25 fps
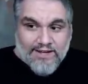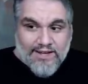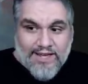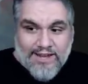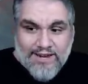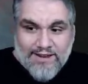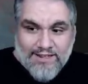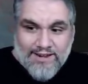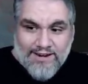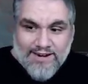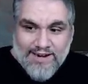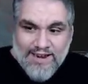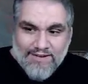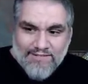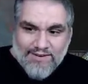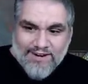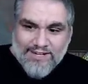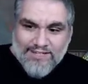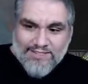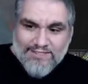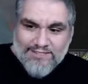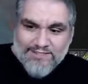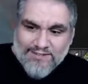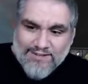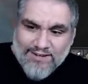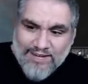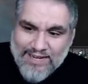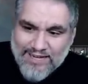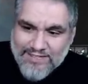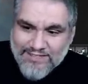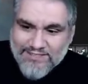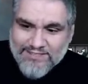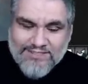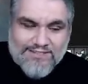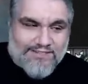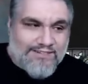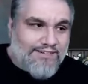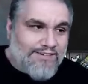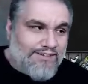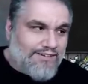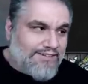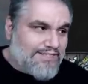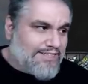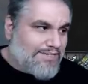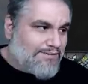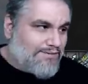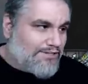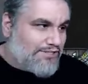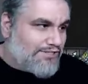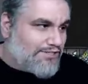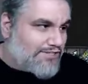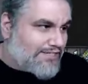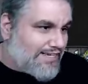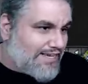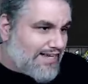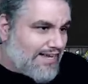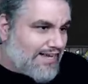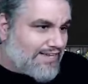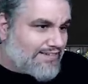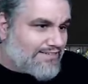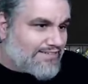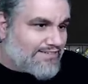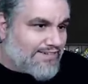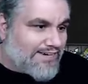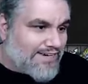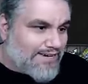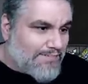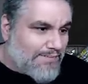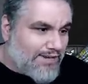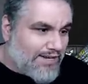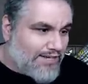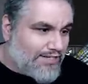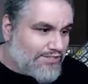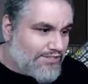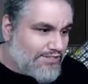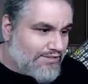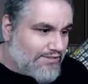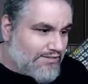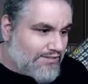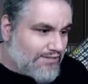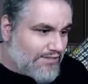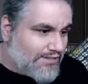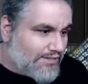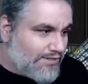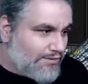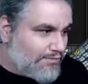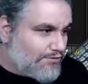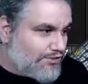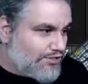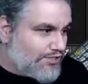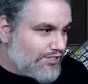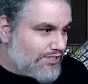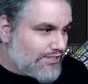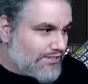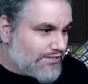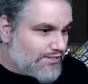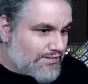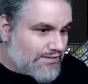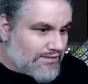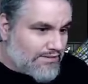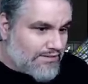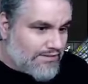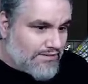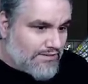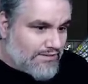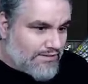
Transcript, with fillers: And they didn't have an answer last turn, or else they would have just cast it, I imagine. Oh, Jesus.